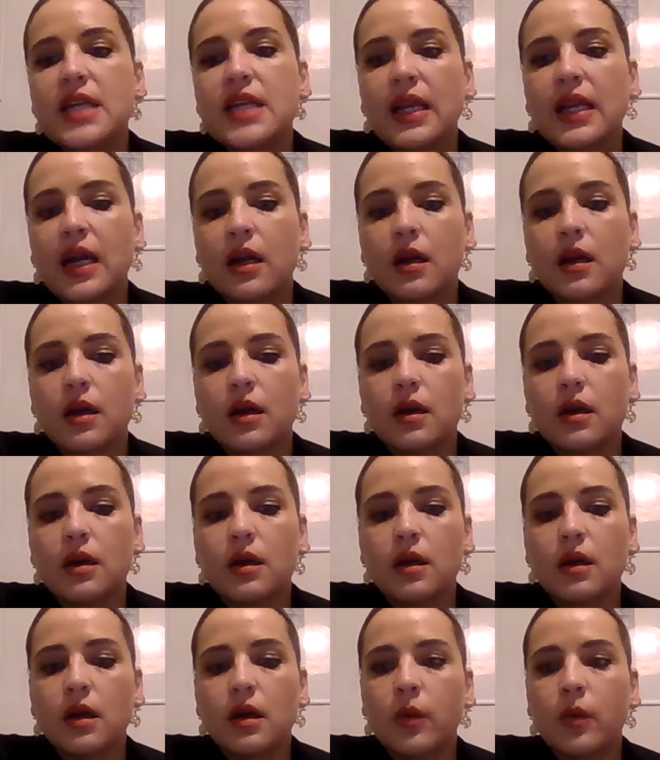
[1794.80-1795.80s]
like
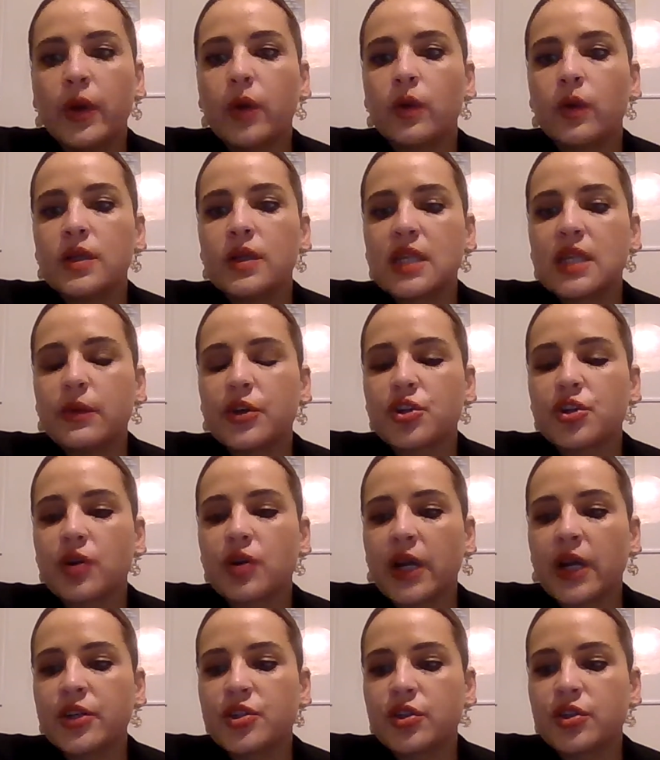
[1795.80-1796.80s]
we always say, we're
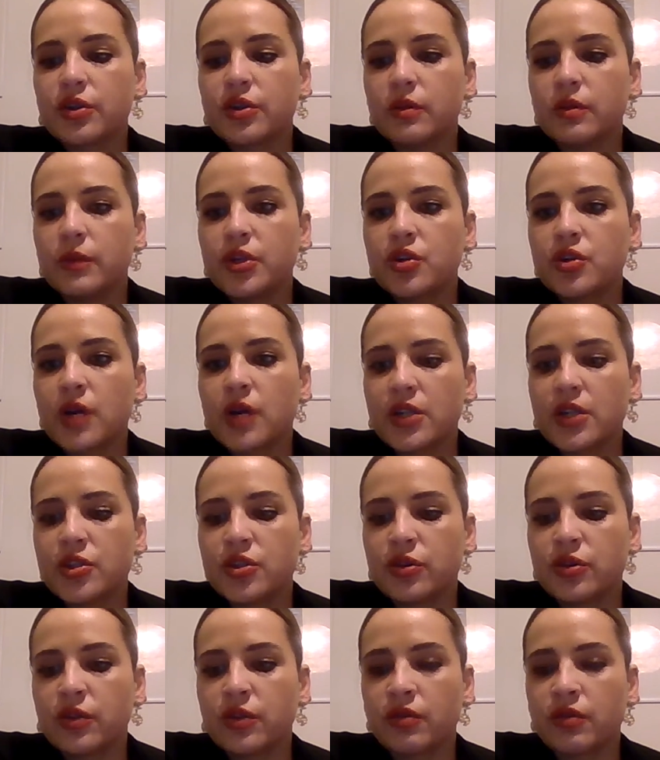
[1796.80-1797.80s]
trying to do
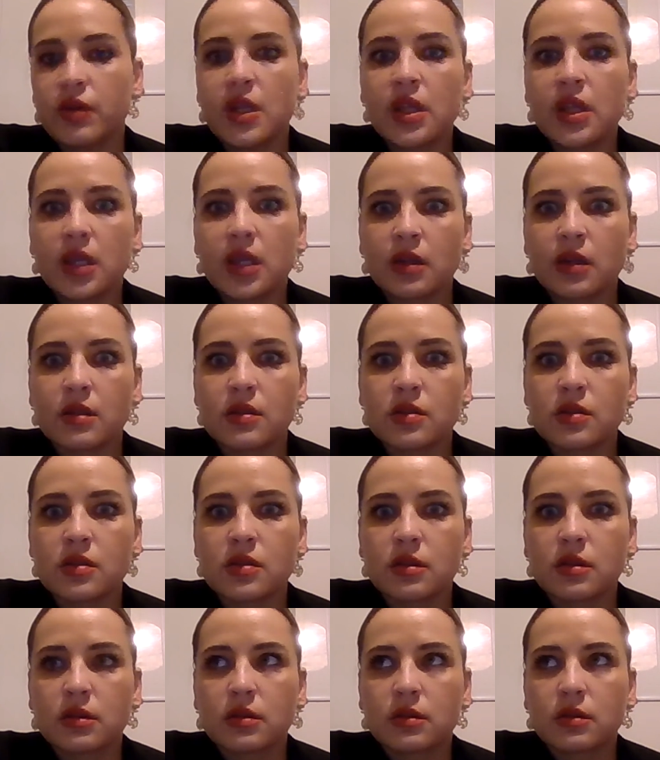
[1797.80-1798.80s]
three things,
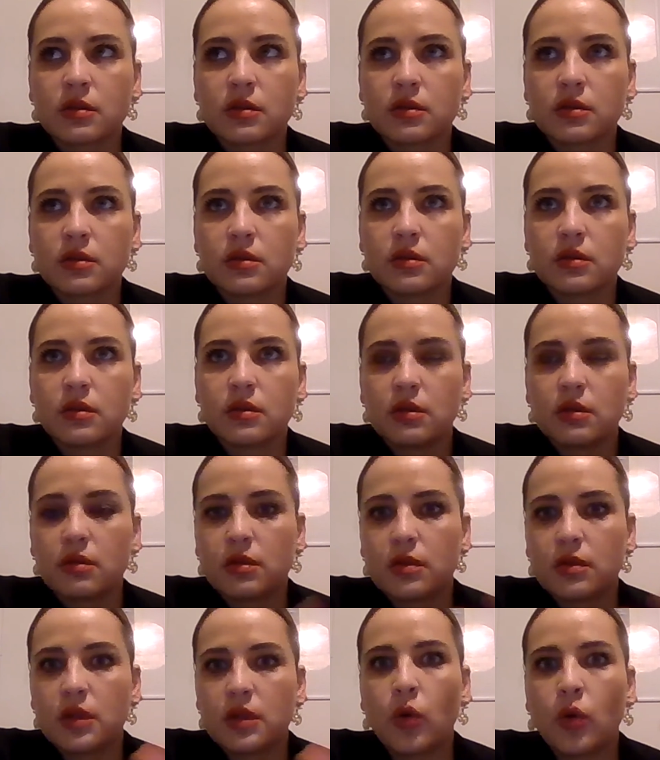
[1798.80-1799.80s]

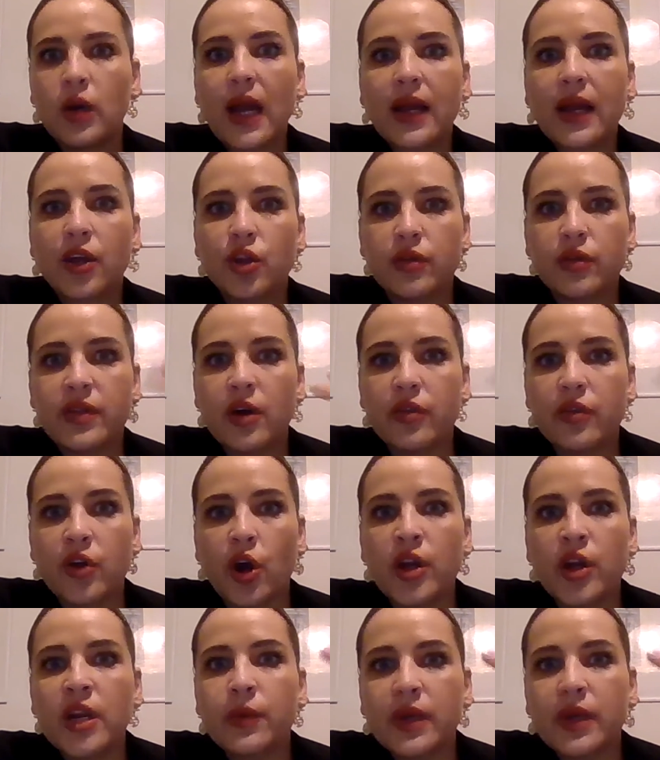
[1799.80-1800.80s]
or like the
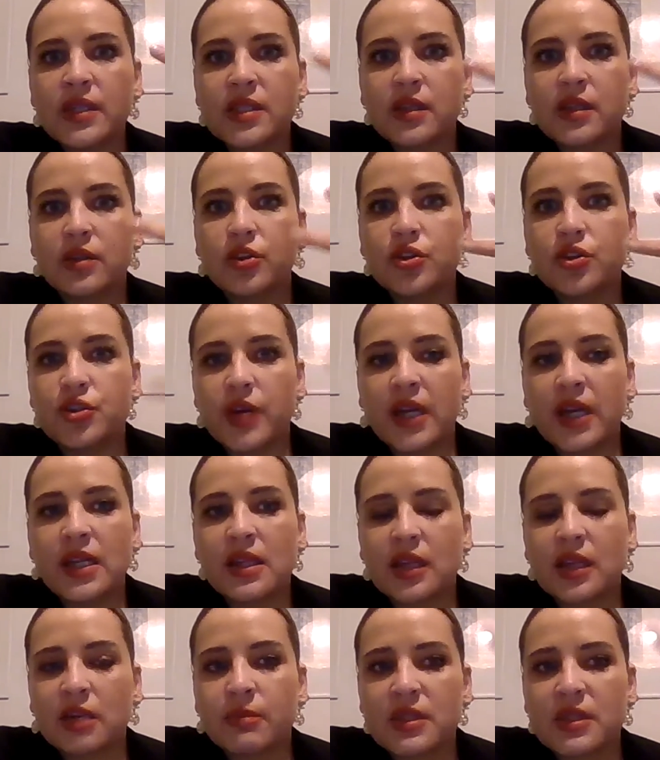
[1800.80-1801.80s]
only reason you do anything
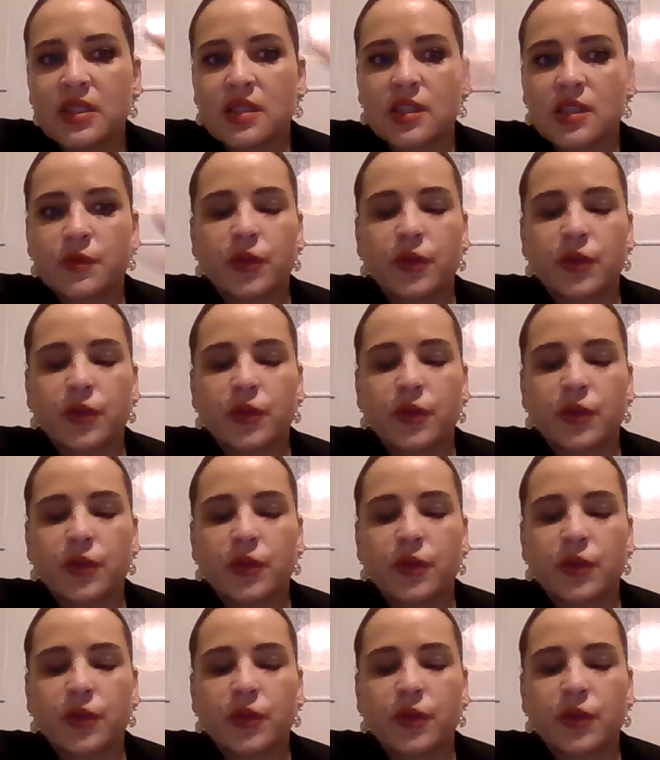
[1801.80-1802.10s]
in business is for